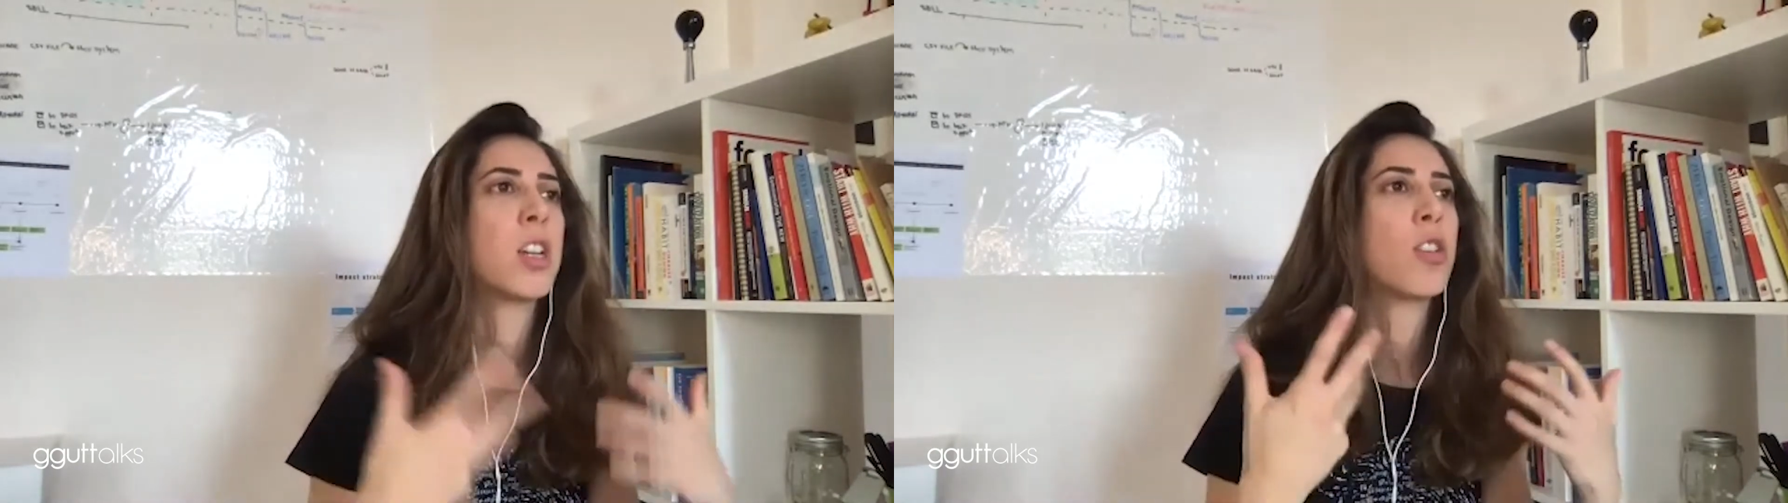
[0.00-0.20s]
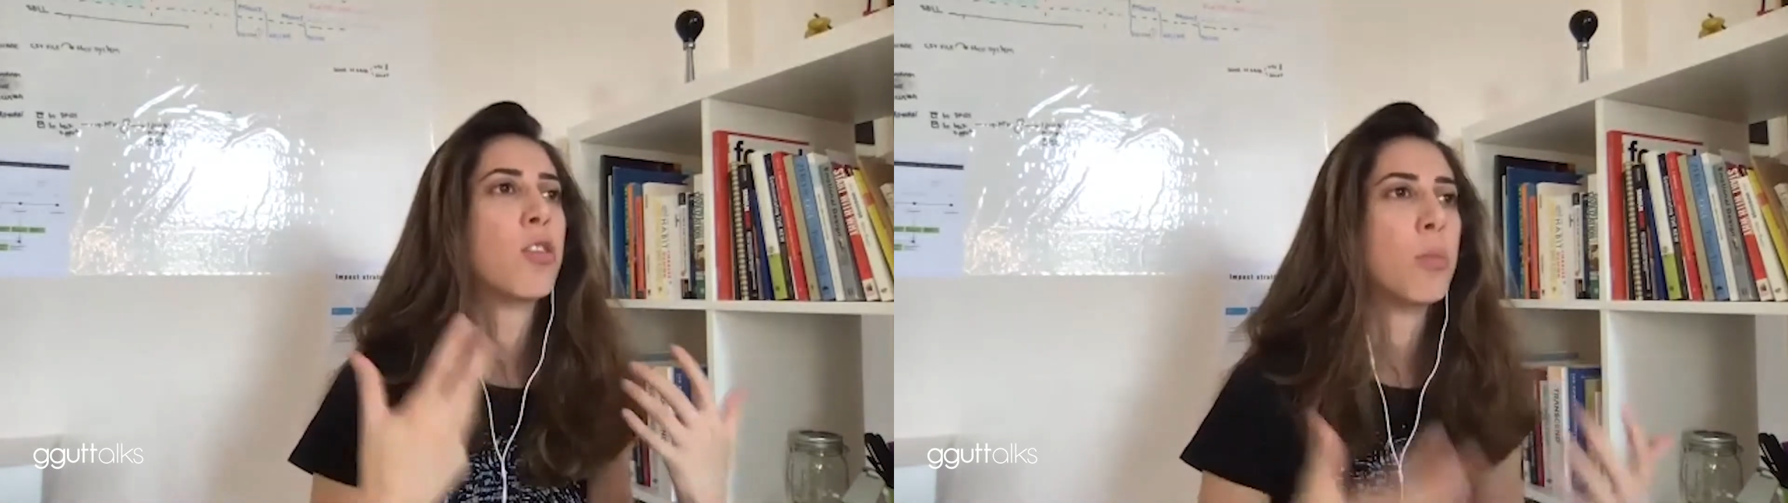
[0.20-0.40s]

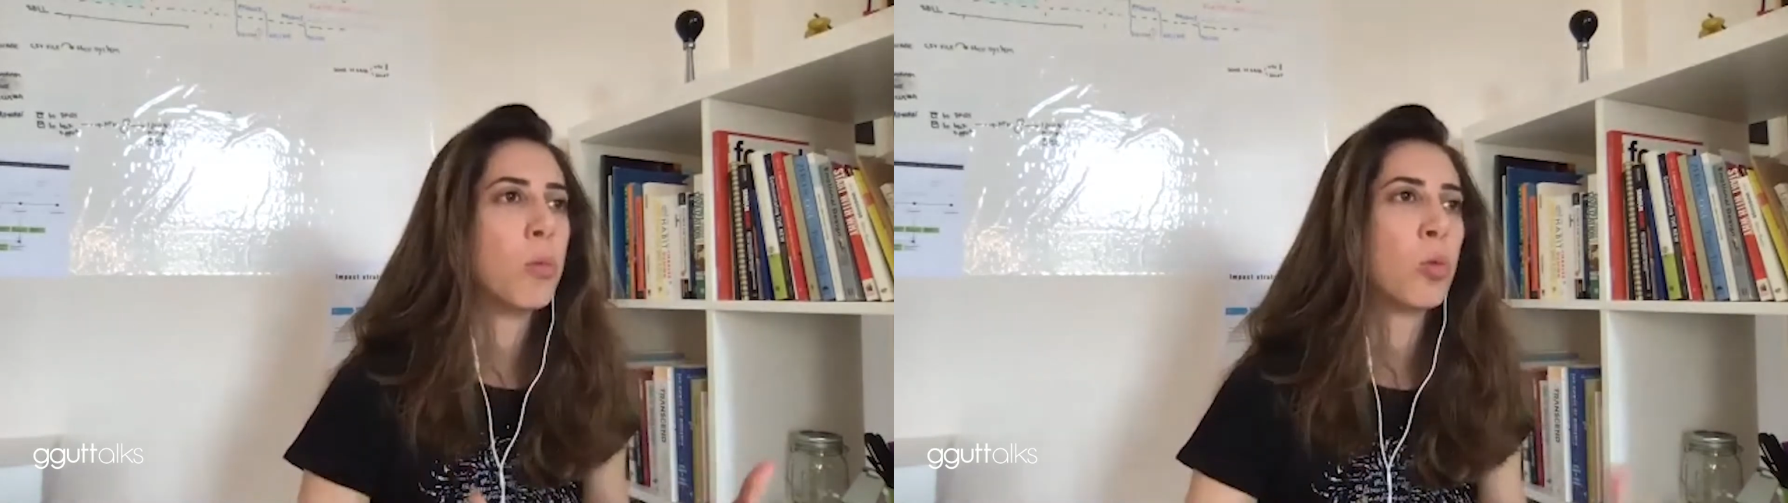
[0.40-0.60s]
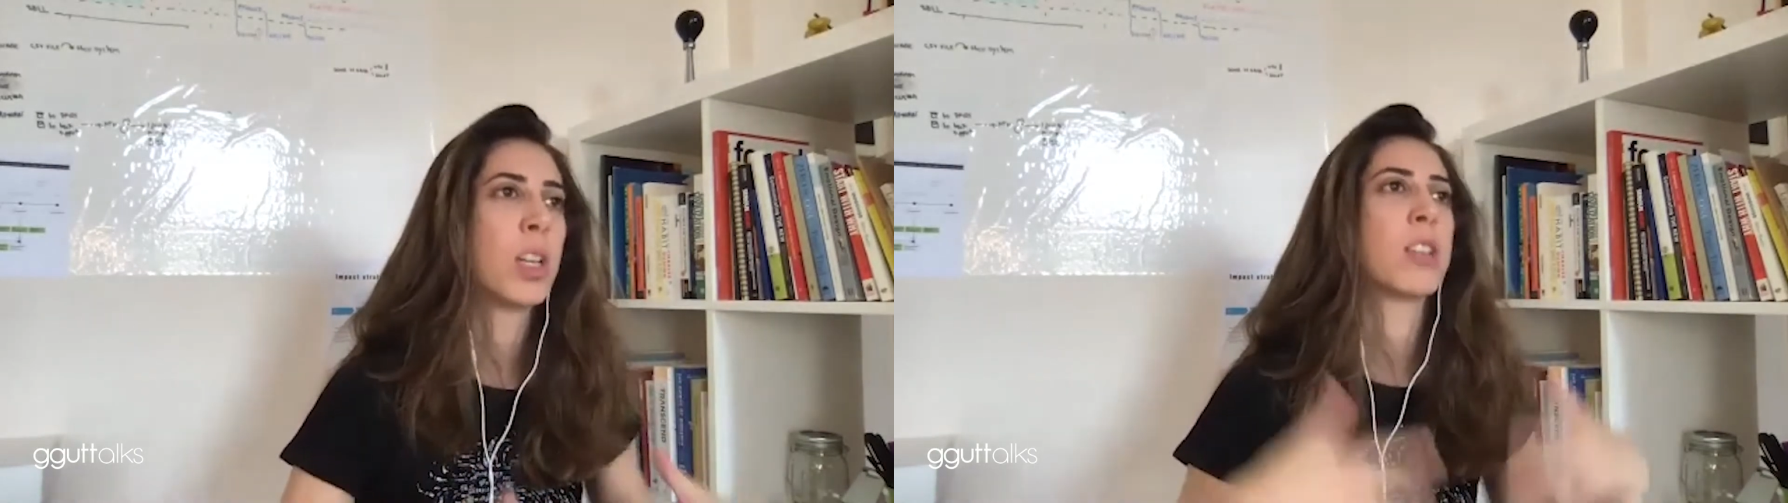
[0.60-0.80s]
the
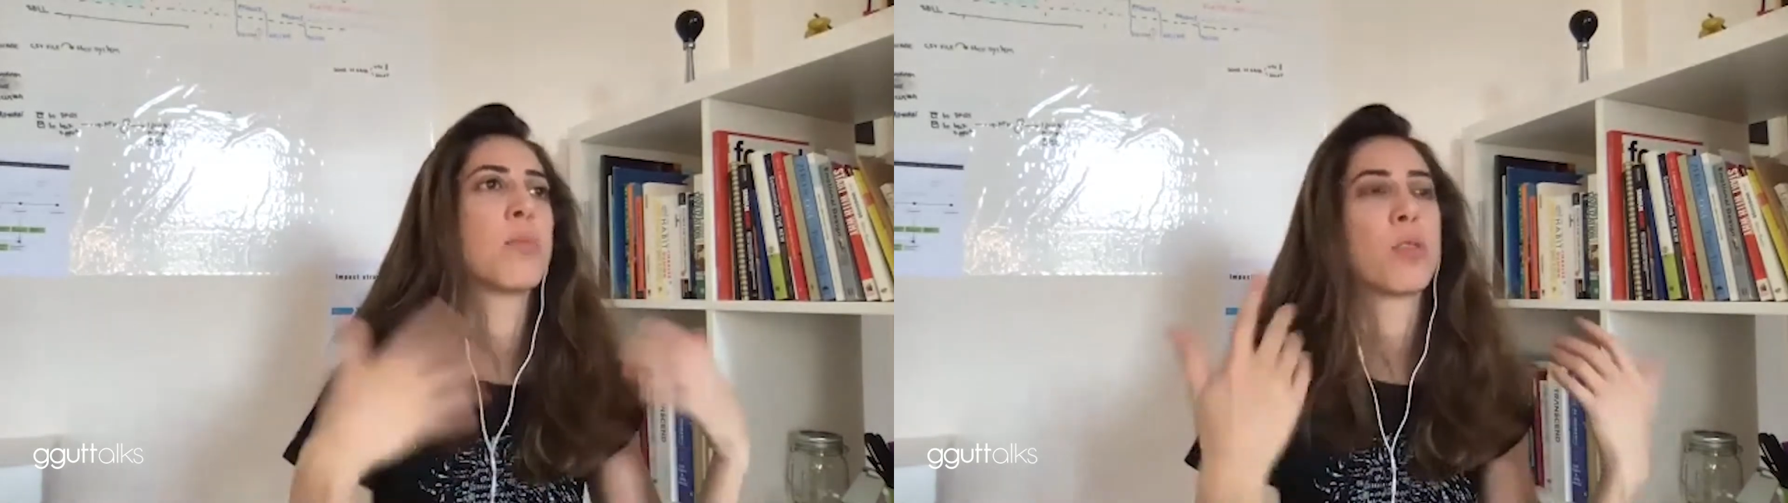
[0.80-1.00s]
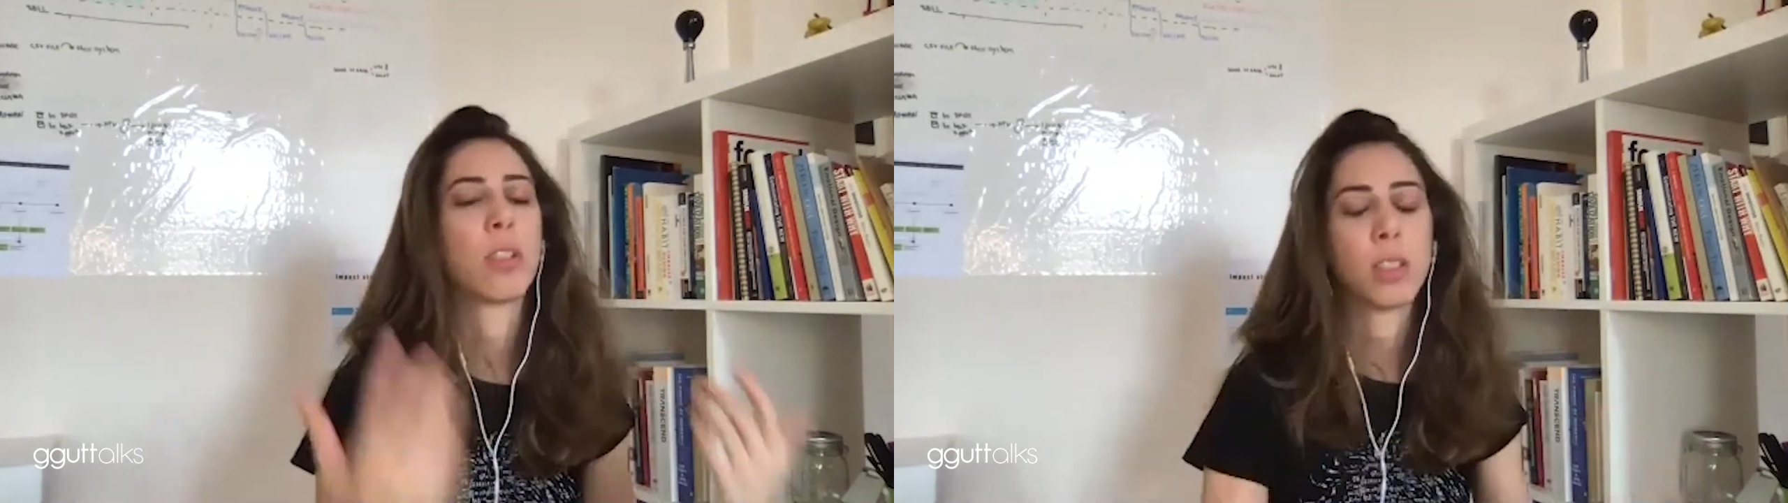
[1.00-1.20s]
mood and the
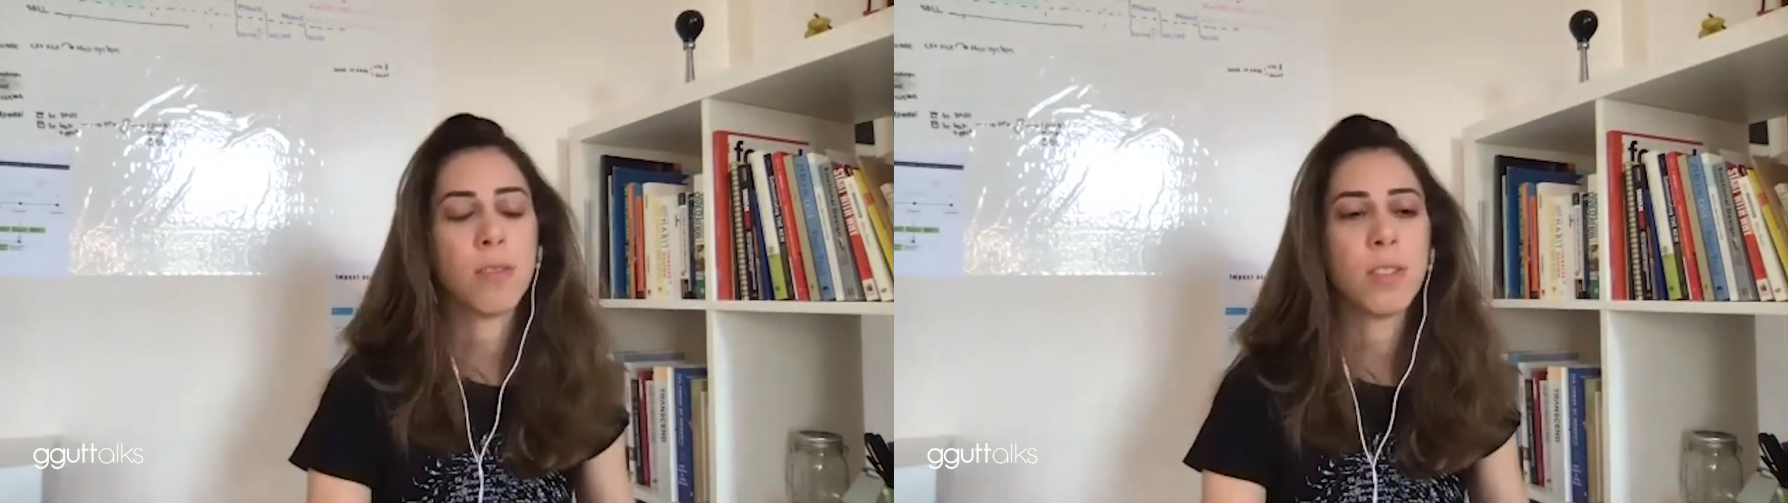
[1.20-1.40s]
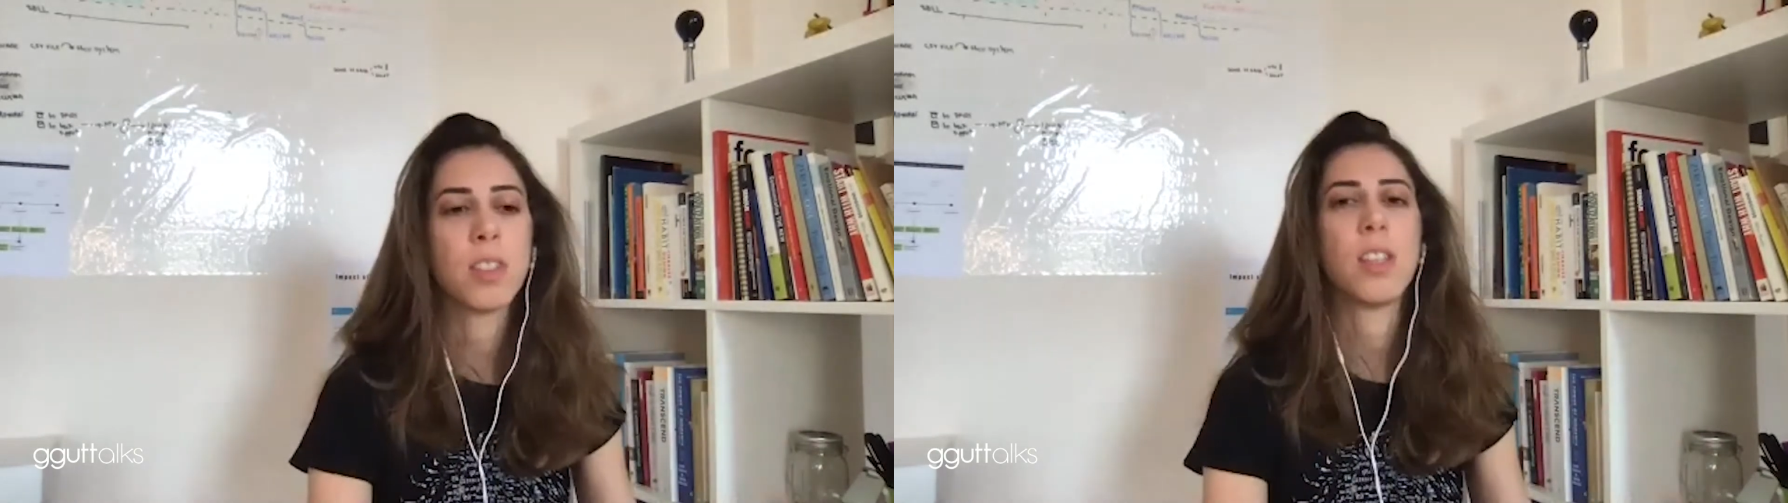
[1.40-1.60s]
productivity